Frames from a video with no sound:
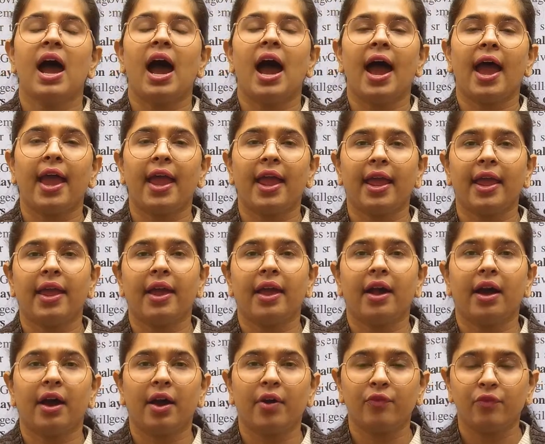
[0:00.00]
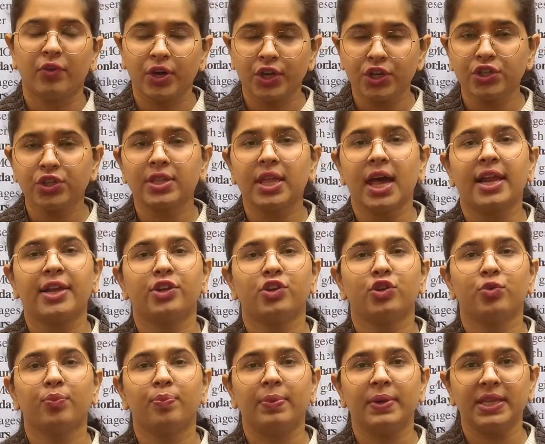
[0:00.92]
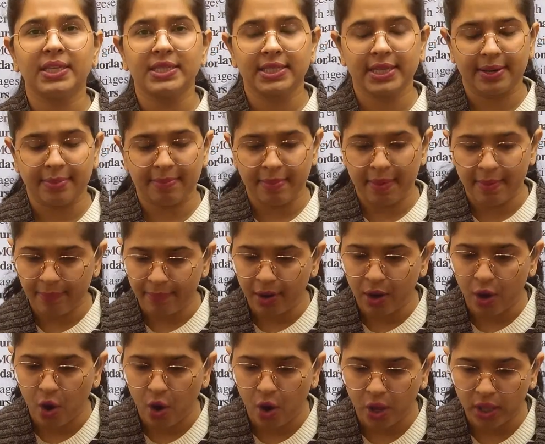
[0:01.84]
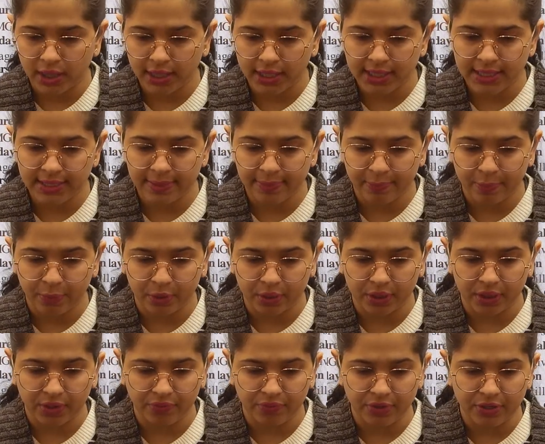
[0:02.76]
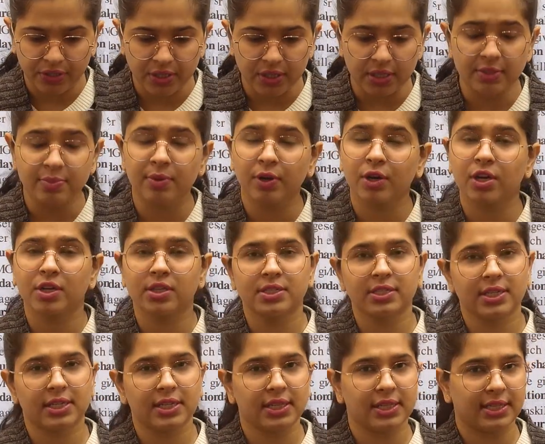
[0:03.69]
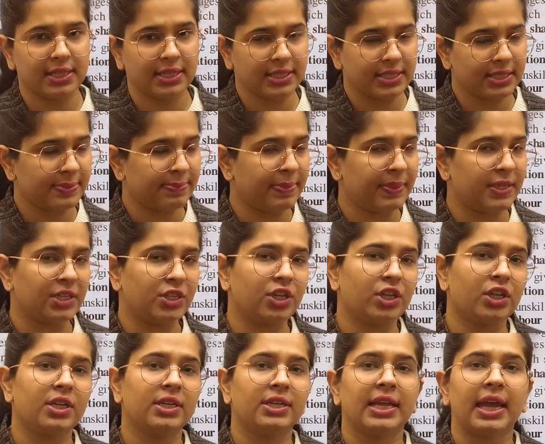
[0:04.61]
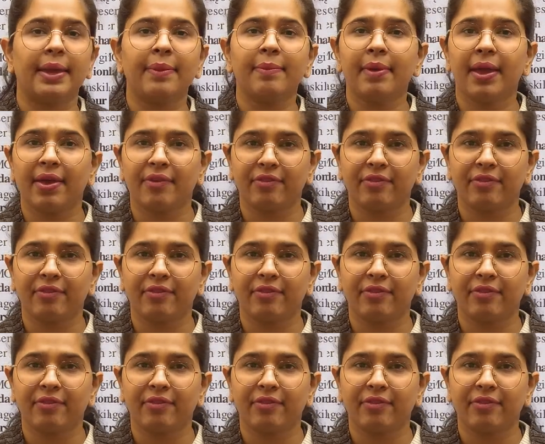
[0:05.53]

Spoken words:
I wish that you please remember all these important features because till this particular time